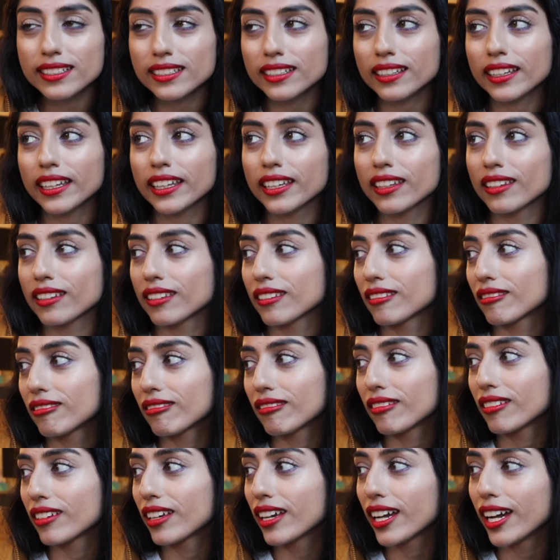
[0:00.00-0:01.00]
are like,
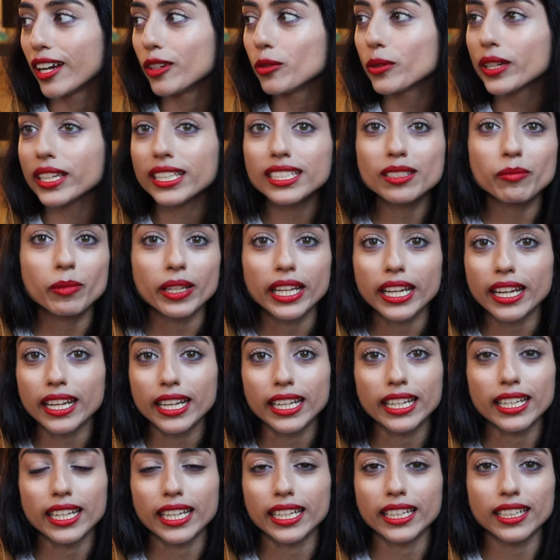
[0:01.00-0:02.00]
how do I explain
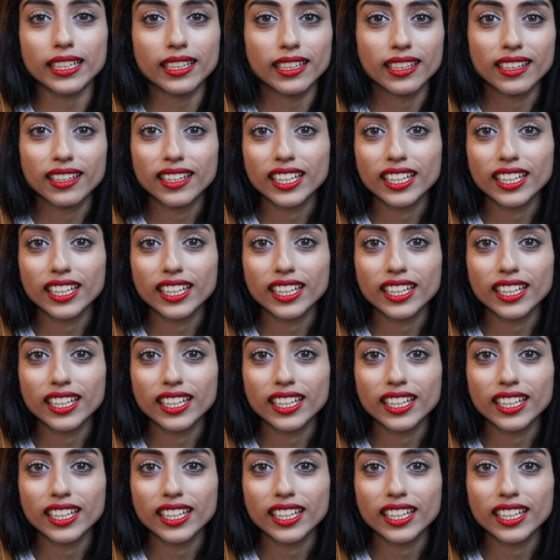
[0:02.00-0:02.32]
it? Like,